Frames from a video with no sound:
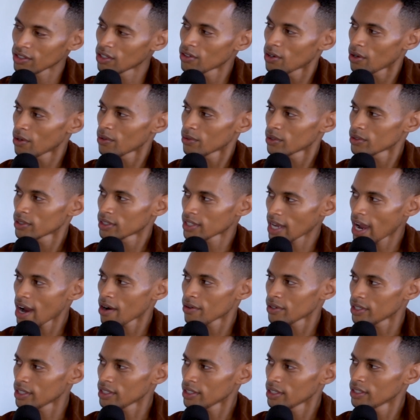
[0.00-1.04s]
you know,
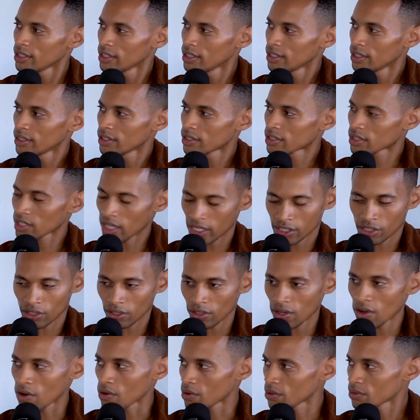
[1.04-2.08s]
carry such a
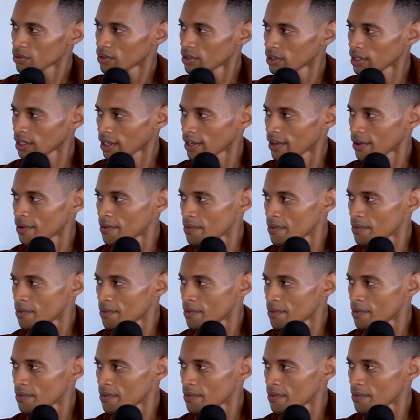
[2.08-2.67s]
load. Yeah,